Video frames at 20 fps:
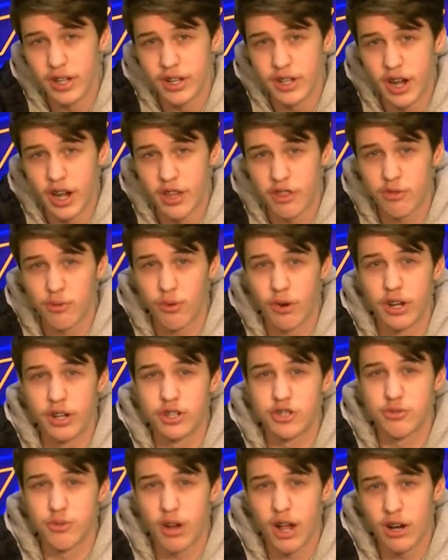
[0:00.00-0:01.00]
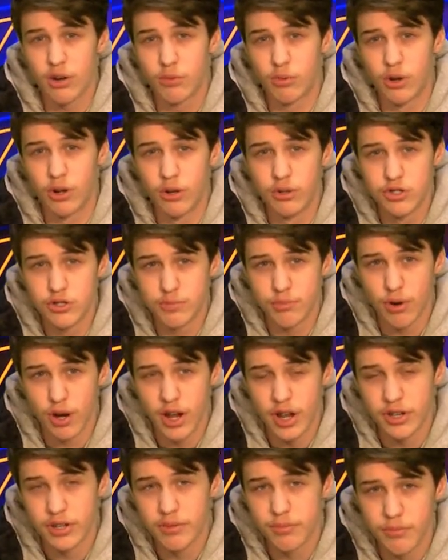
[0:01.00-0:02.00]
and ninth grade track will host
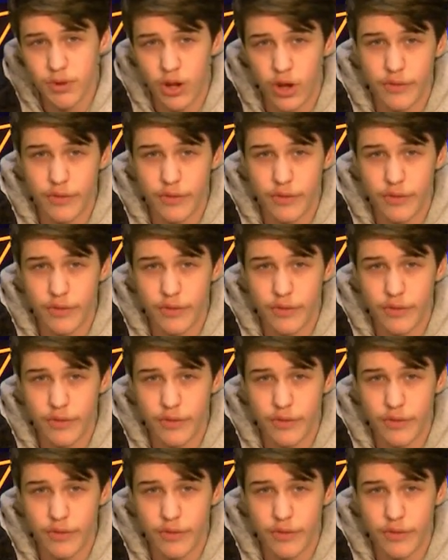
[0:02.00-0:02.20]
Brandon.